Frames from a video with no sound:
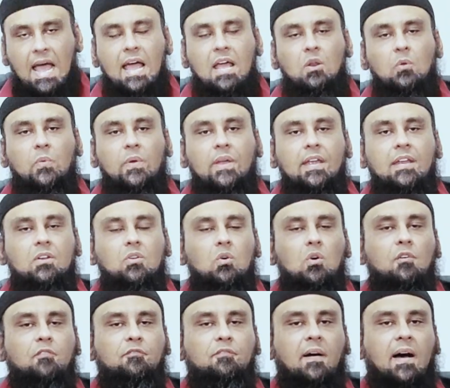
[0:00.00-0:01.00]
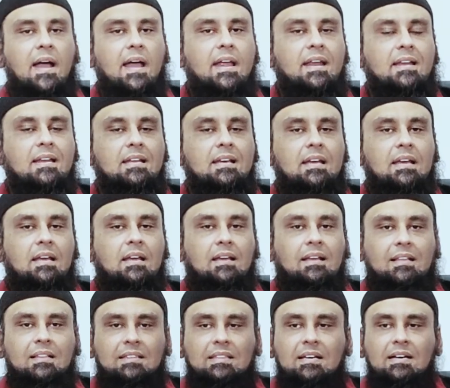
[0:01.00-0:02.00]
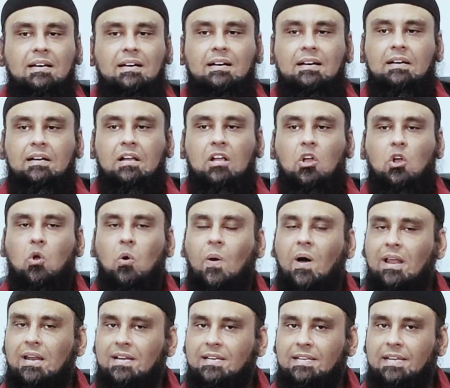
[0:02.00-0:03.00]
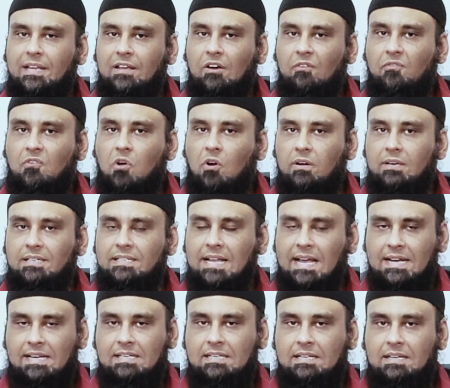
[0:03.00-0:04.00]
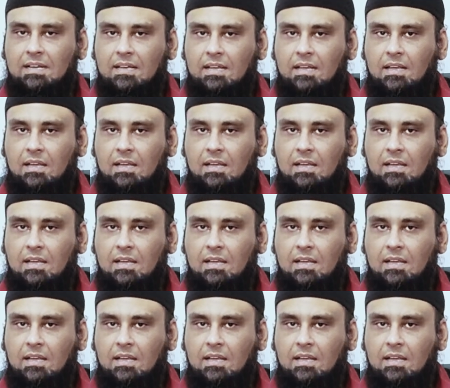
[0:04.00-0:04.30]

And we do find the quality of content.